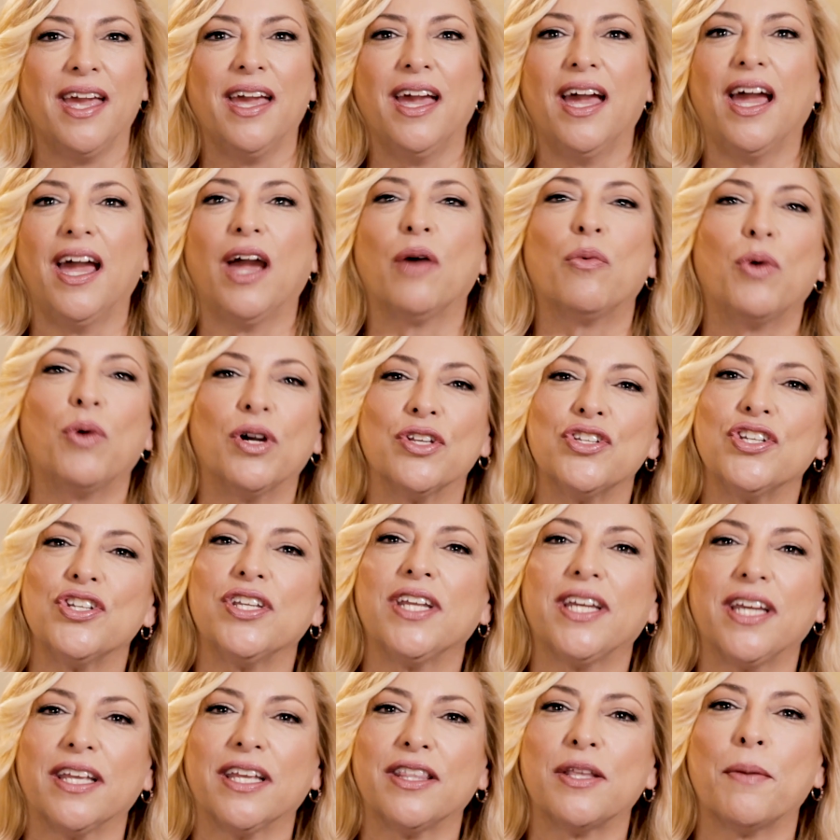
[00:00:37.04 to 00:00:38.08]
that helps
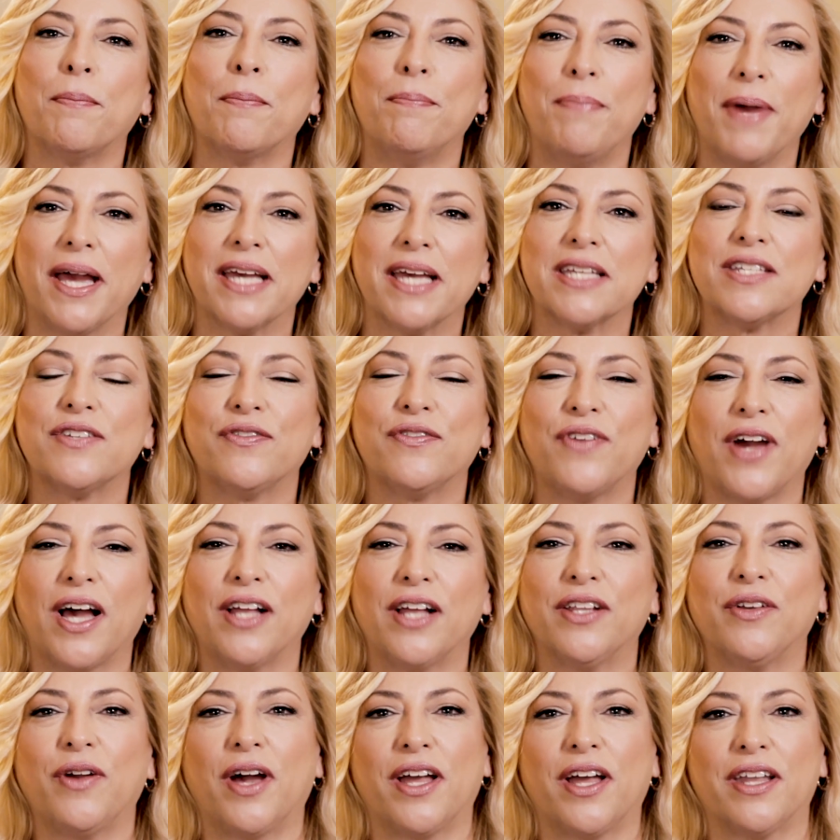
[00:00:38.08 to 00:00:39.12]
create harmony
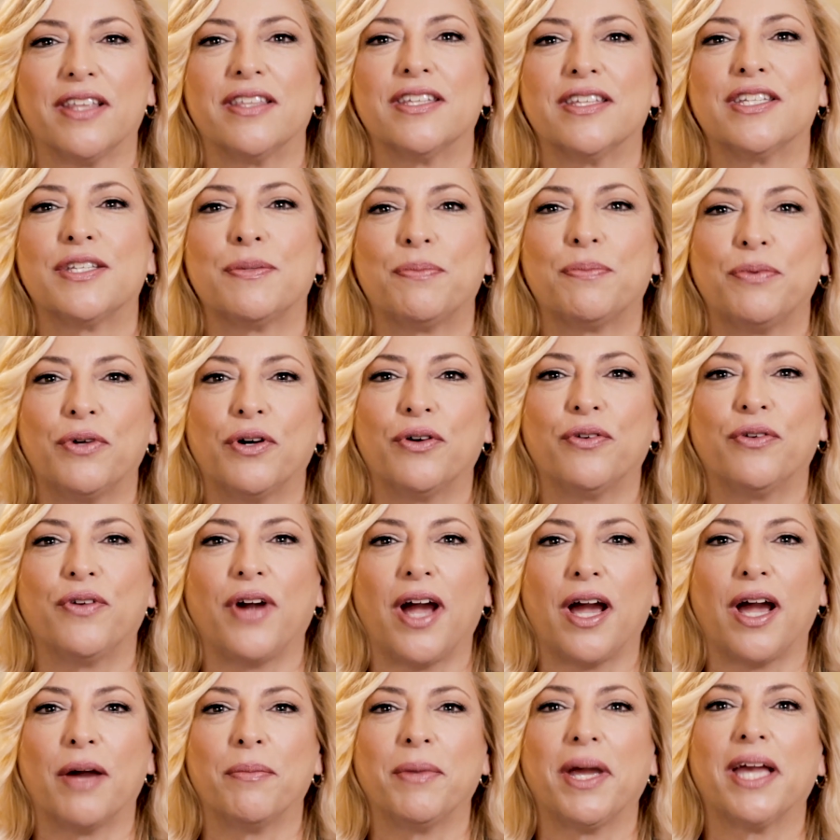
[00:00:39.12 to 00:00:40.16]
between the thoughts and
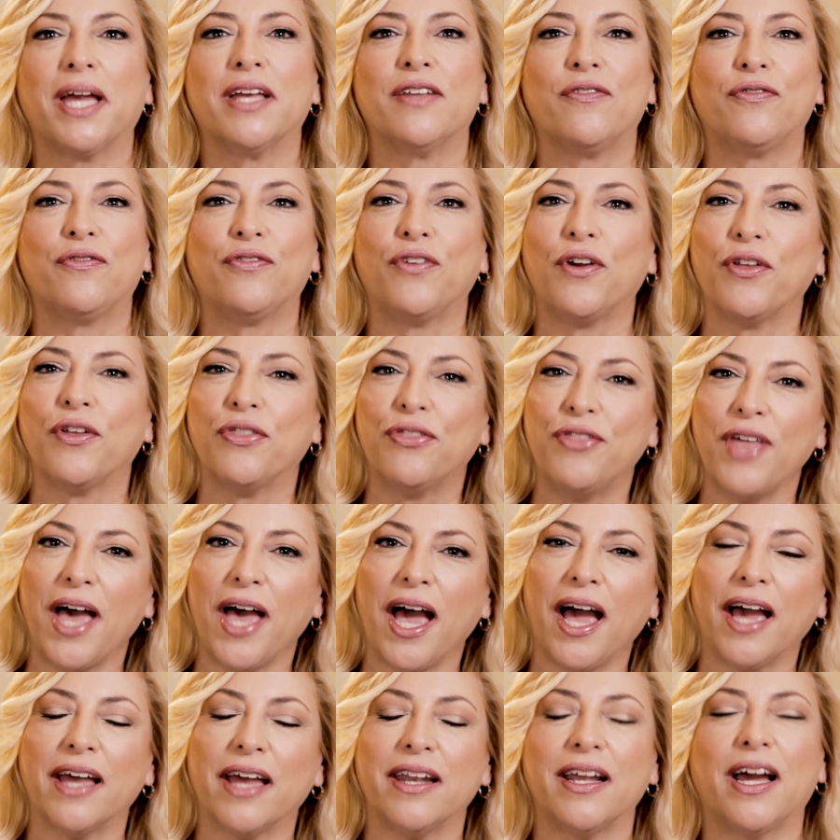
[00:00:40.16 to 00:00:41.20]
emotions to successfully
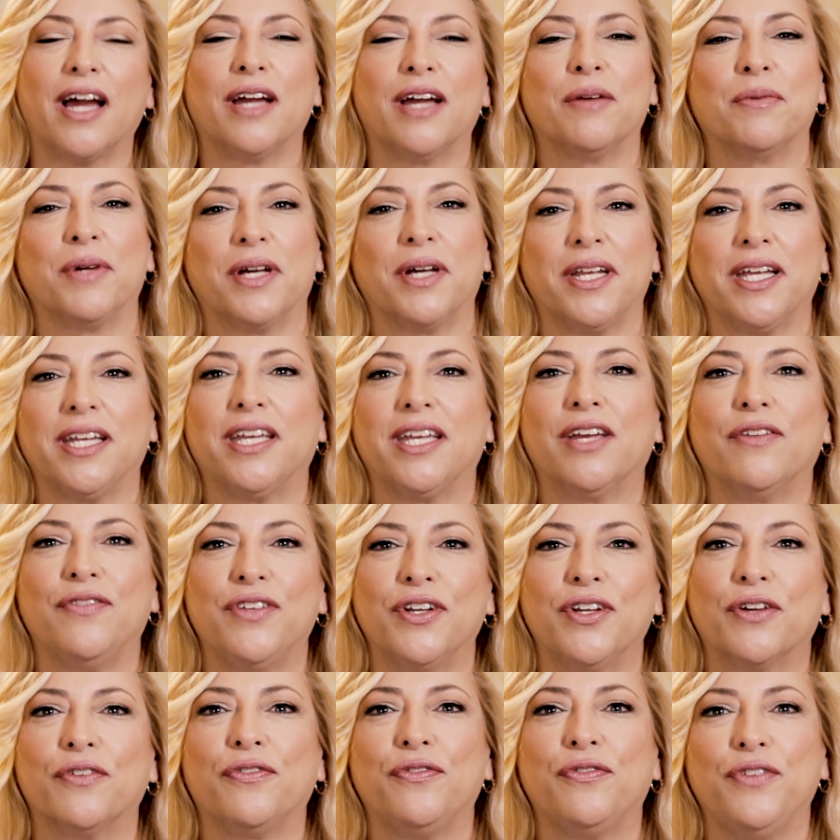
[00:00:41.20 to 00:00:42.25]
apply the law
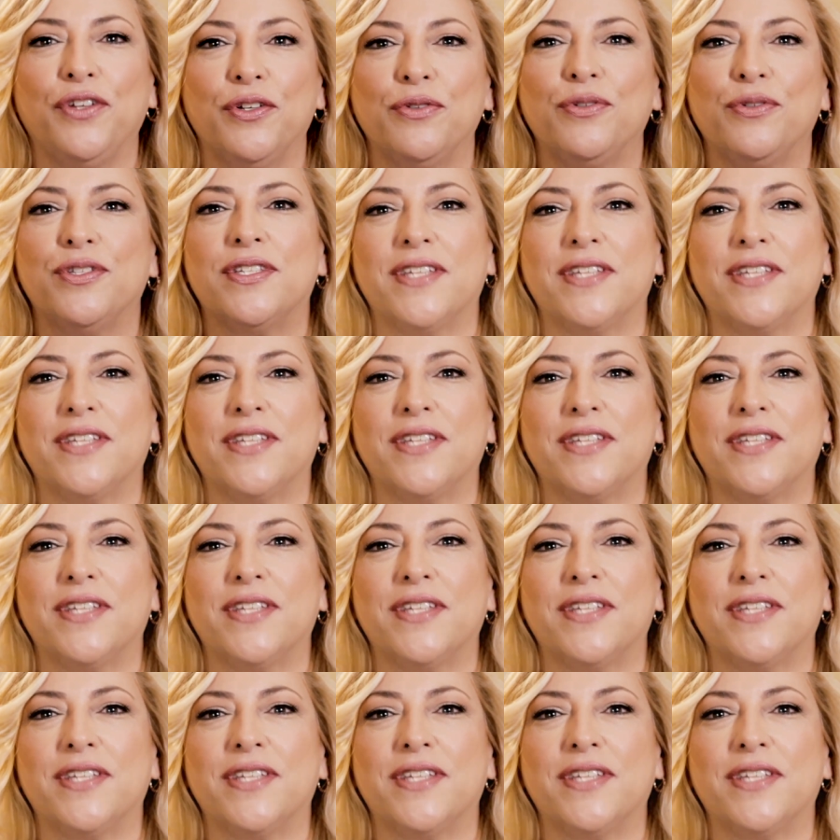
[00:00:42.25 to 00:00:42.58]
of attraction.